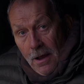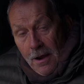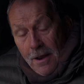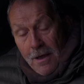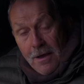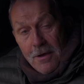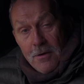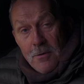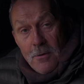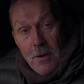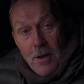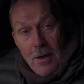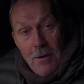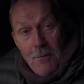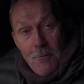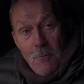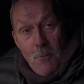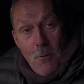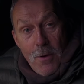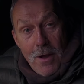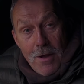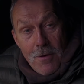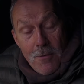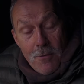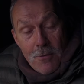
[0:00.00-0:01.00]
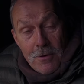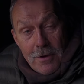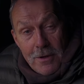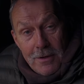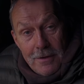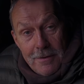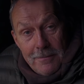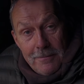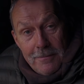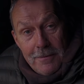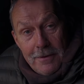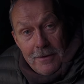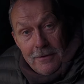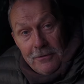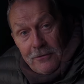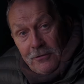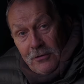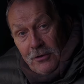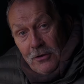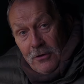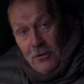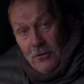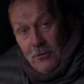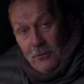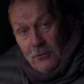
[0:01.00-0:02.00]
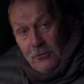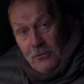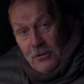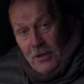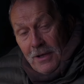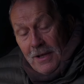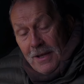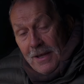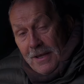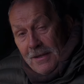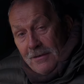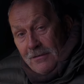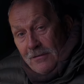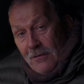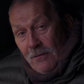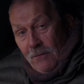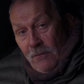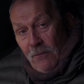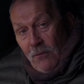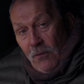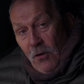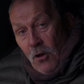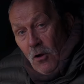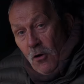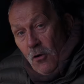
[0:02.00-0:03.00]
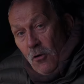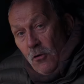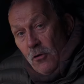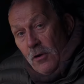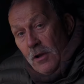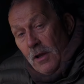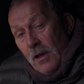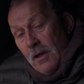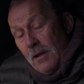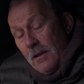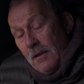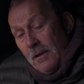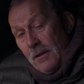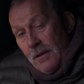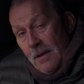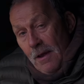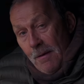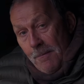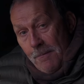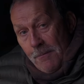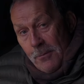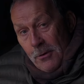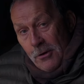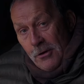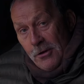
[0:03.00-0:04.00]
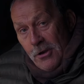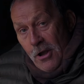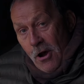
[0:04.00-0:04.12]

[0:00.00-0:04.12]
Hello and welcome to Chilly's vlog number